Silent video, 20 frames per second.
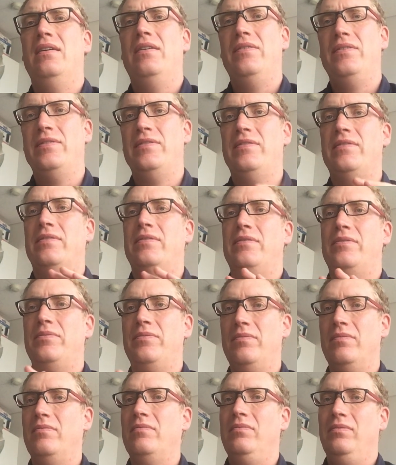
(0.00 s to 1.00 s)
This
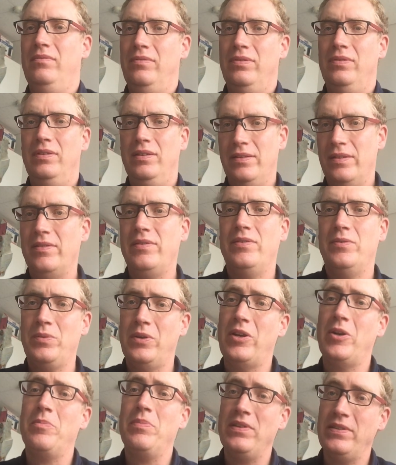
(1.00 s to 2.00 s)
is
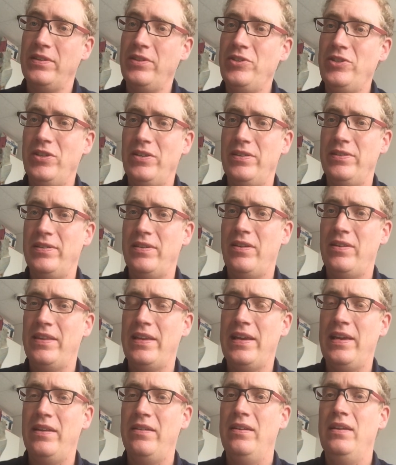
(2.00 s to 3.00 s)
what our position is on
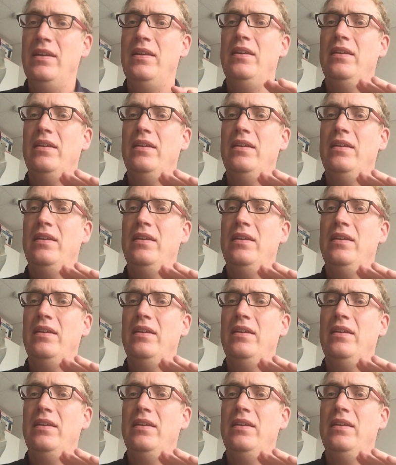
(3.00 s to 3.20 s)
that.